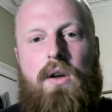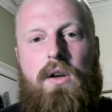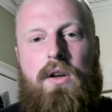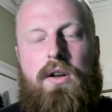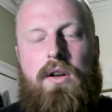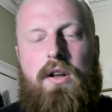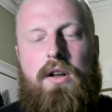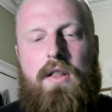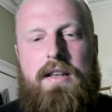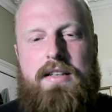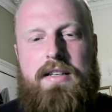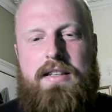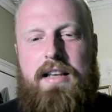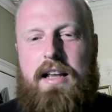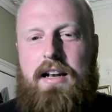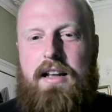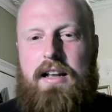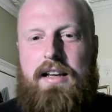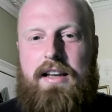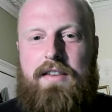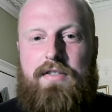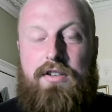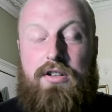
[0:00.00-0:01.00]
You know, they say
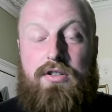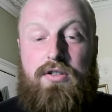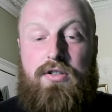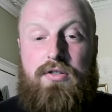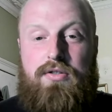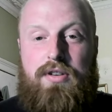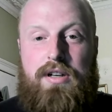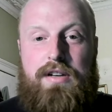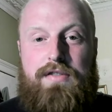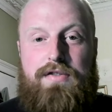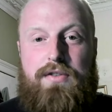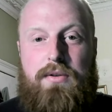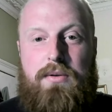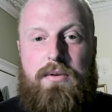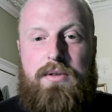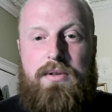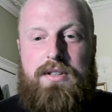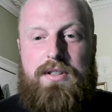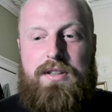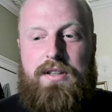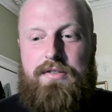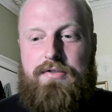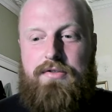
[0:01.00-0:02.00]
like if a tree
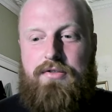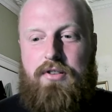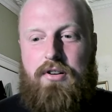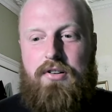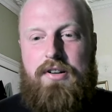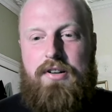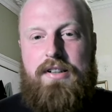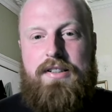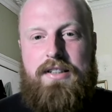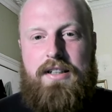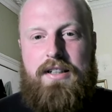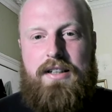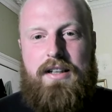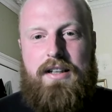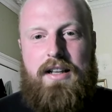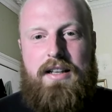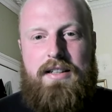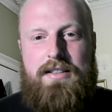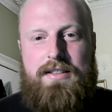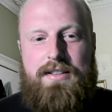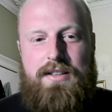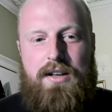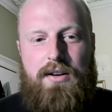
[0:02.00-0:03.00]
falls in the forest and
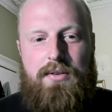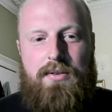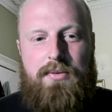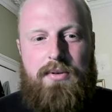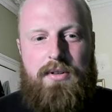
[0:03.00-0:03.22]
there's no